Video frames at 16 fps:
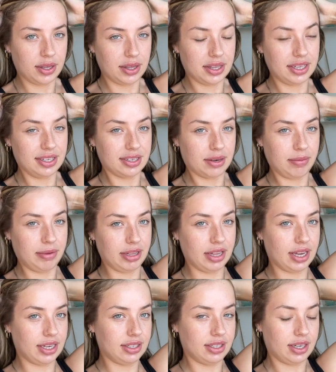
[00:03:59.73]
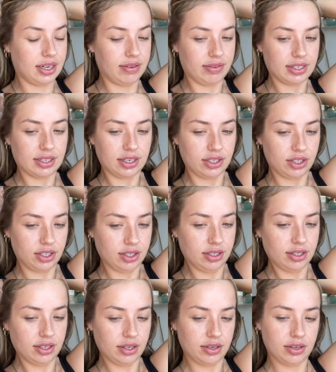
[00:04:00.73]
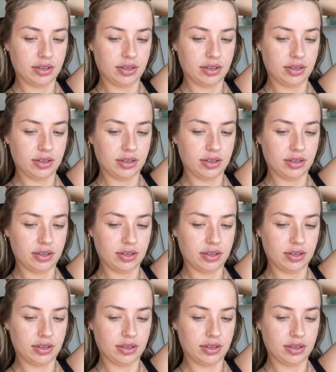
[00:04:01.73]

This is gonna be the last set of extensions.